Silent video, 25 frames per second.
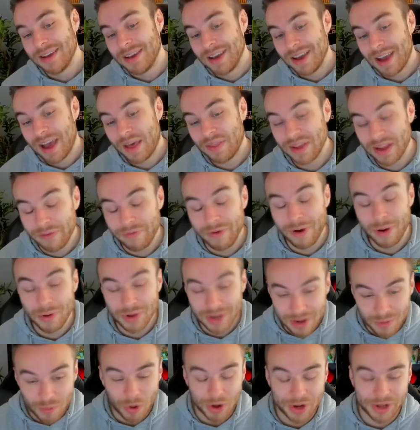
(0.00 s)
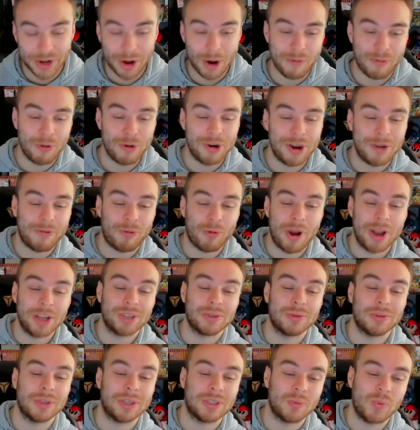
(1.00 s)
if I did want to go for a
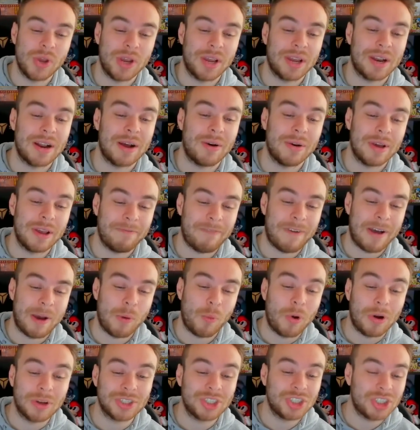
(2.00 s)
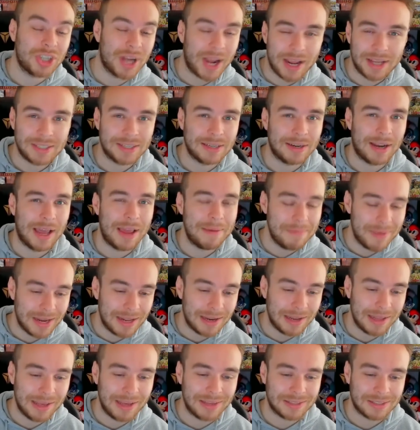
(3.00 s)
differential this week, and if I was chasing like
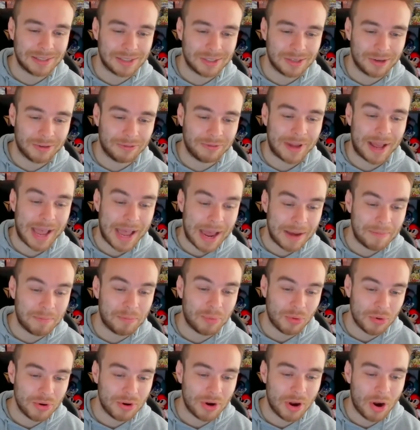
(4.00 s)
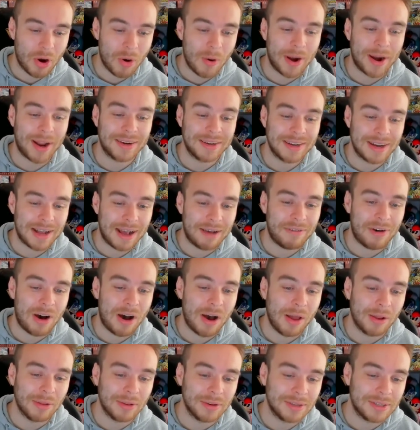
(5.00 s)
mini leagues and stuff, and I had Bruno and I did have
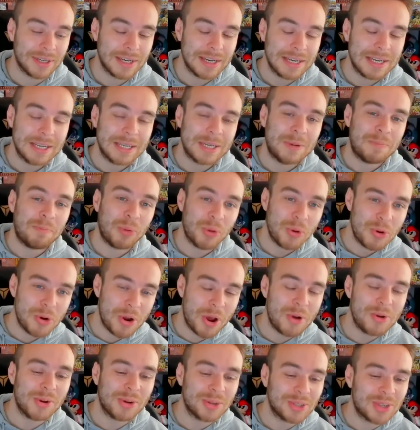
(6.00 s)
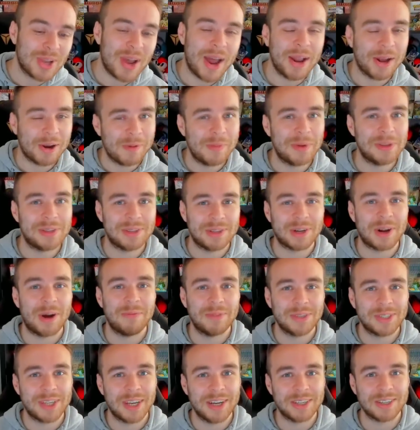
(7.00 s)
Haaland, Bruno does kind of come into the
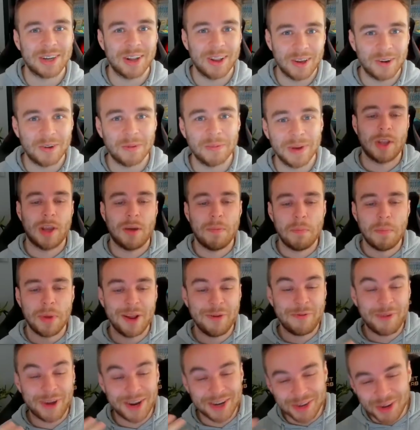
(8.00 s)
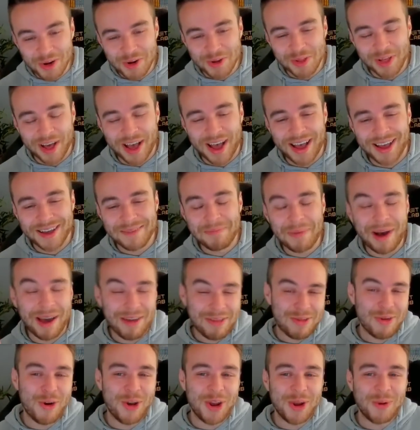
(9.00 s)
conversation a little bit. But if I do that, my
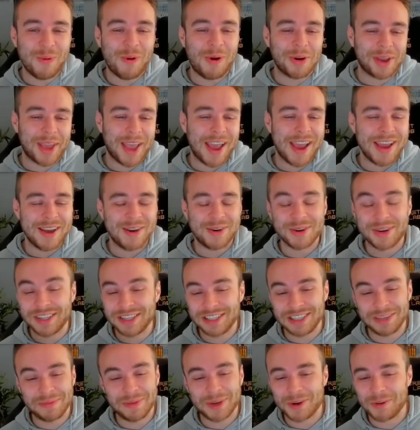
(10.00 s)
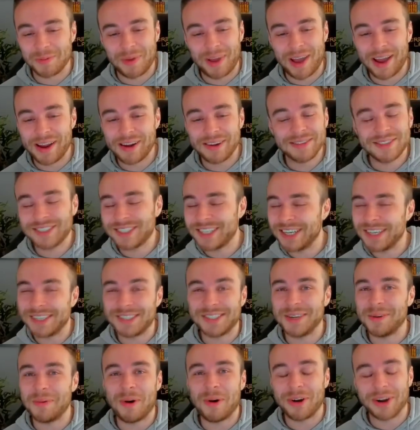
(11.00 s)
31k could easily become like
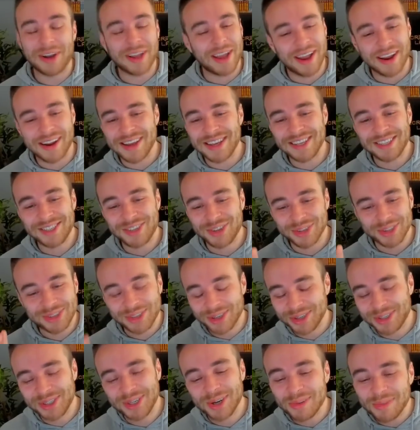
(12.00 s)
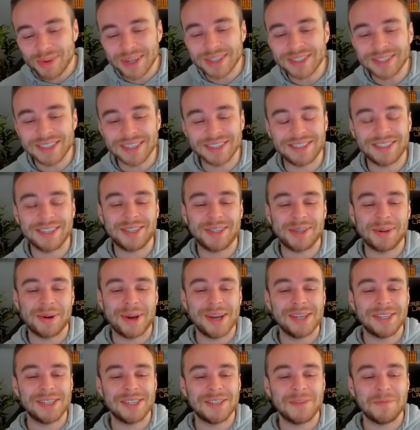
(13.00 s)
61k. It's just such a risky
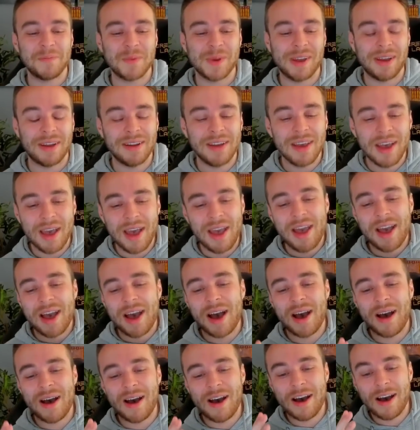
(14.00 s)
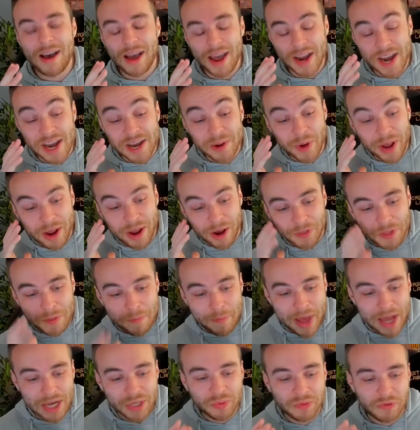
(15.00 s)
situation to be in. And anyway, on the
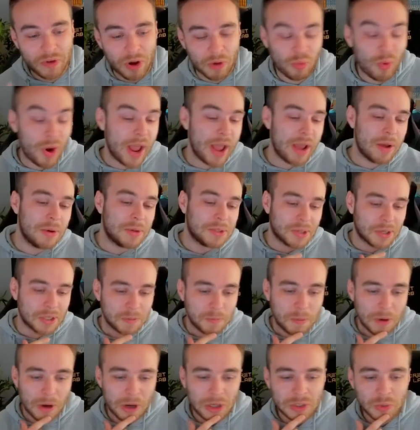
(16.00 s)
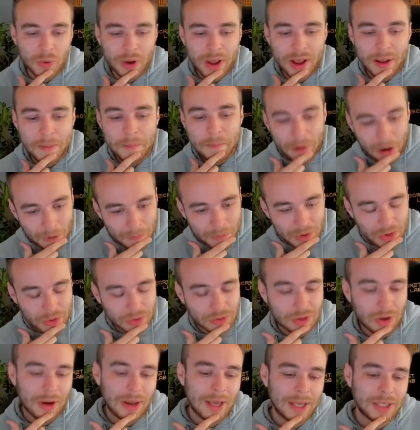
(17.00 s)
bench, we've got Raya, who's got Spurs away, Botman,
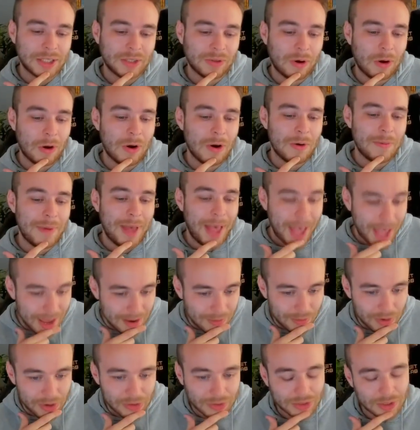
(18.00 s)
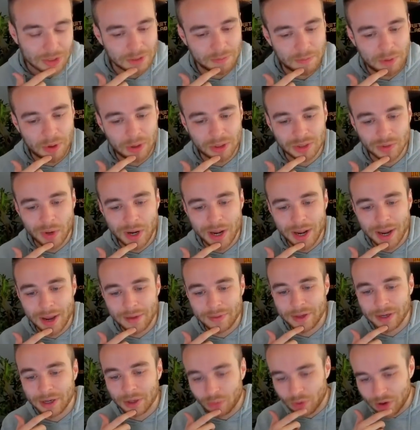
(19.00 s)
who's got Leicester at home, Henry, who's got Spurs away,
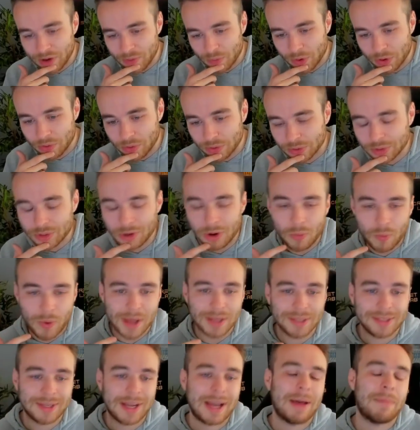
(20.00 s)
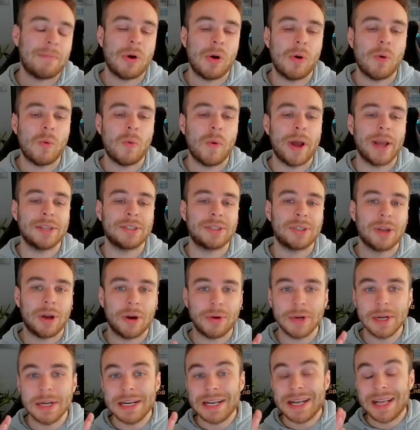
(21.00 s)
and then Greenwood, who's got West Ham away.
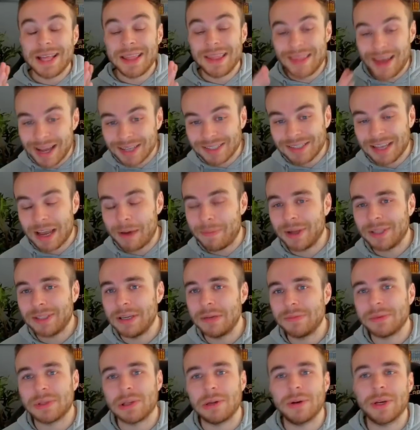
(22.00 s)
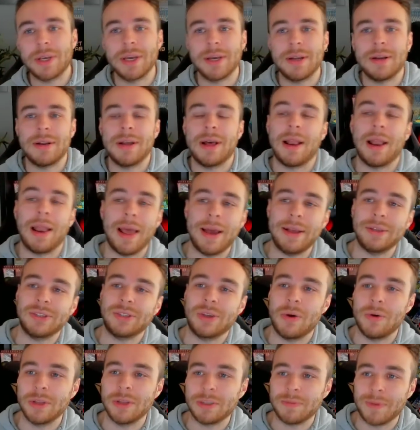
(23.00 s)
So that's how my team's looking. Let's
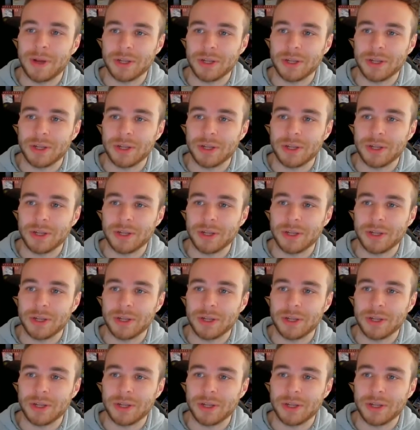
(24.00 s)
go into my